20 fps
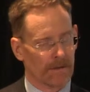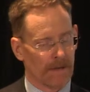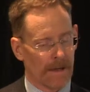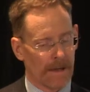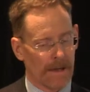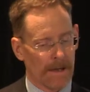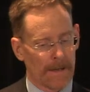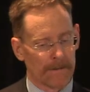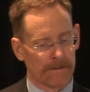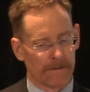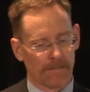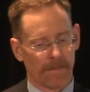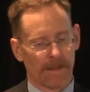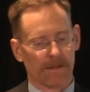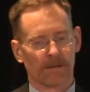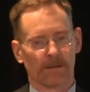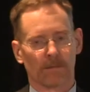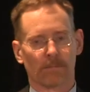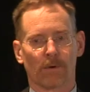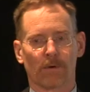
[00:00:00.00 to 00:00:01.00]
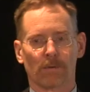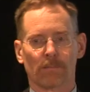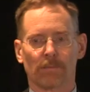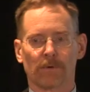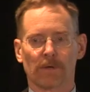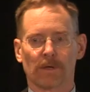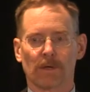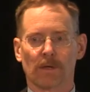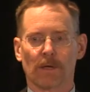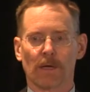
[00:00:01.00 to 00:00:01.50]
are dependent upon
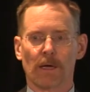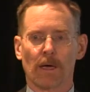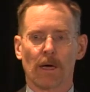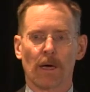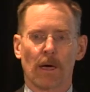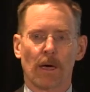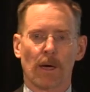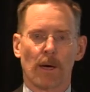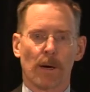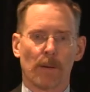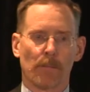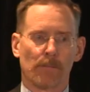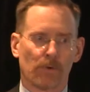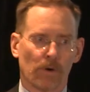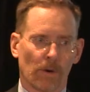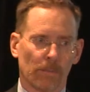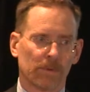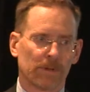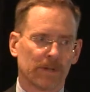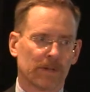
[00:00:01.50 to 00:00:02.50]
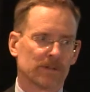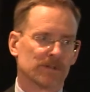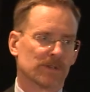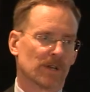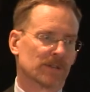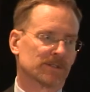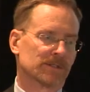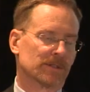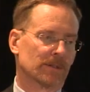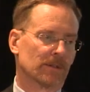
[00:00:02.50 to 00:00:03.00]
being properly
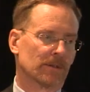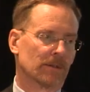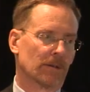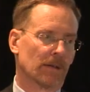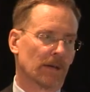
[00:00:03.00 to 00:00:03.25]
adjusted.